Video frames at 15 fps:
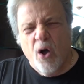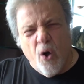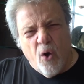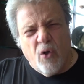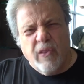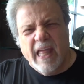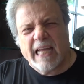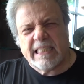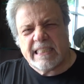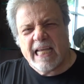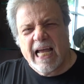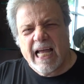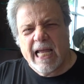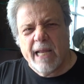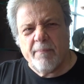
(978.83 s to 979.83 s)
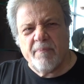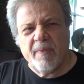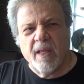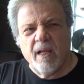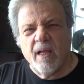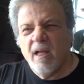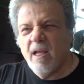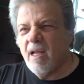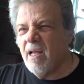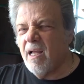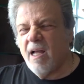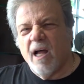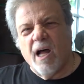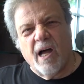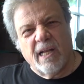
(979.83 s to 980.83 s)
all that time
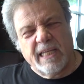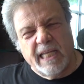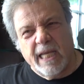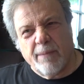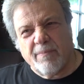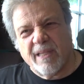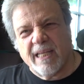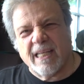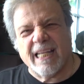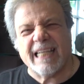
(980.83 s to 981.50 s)
on Gimlin.